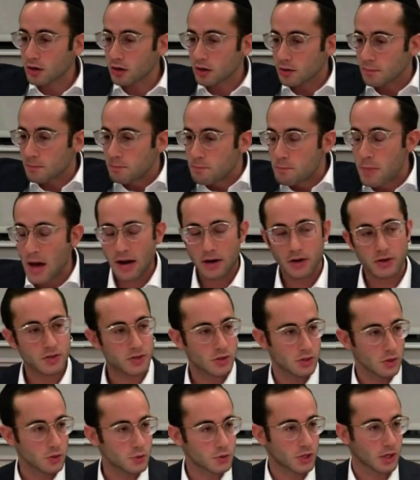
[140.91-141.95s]
better
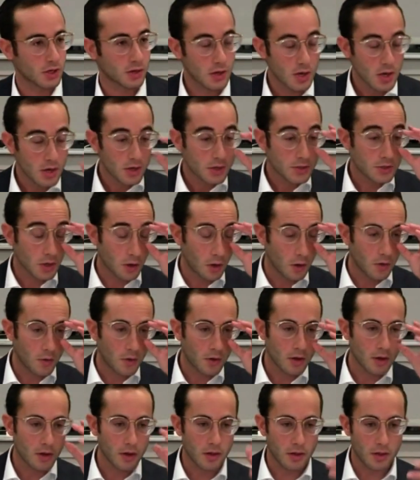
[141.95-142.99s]
solution.
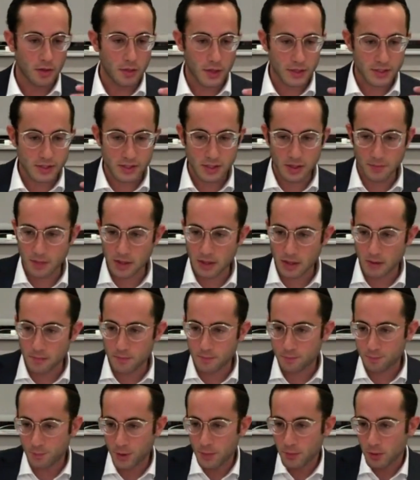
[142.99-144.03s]
So this is something
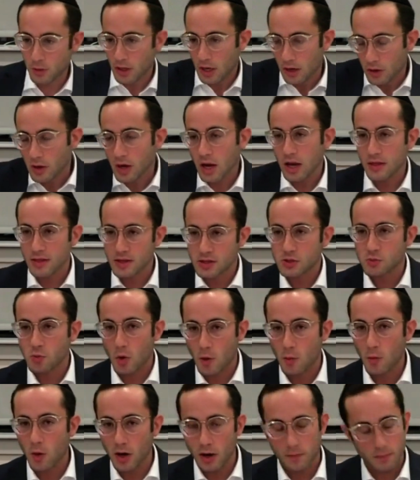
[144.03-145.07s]
that people are like, hey, this is what
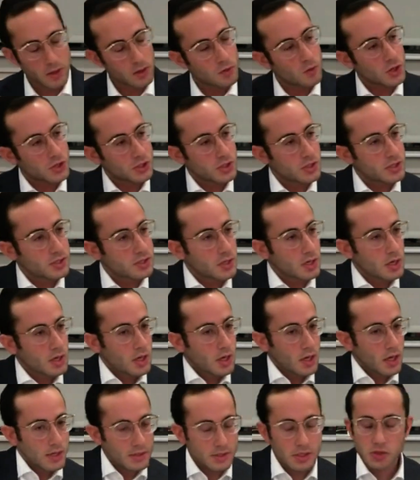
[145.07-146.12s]
I wanted. But the question is
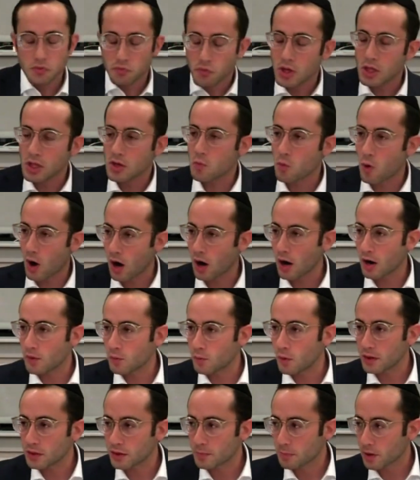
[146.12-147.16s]
this really
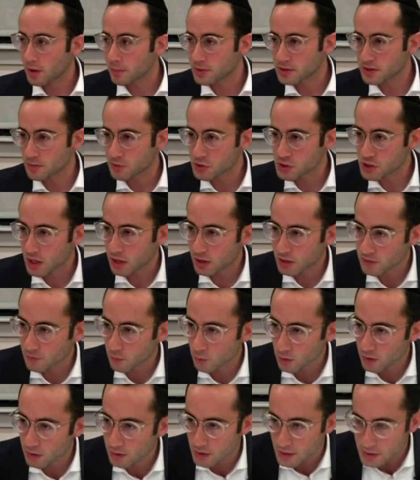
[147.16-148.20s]
what the purpose of Mashiach is
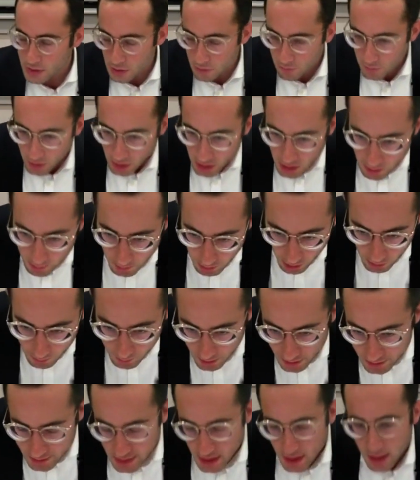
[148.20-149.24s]
for? Is it really the
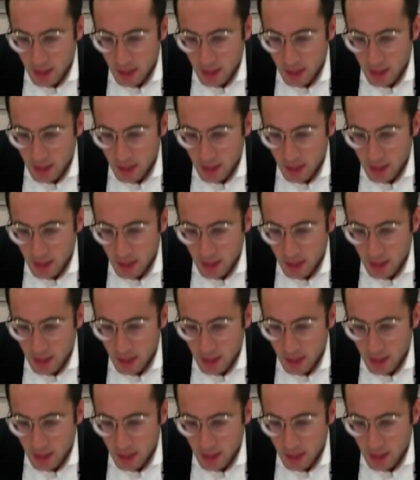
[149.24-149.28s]
purpose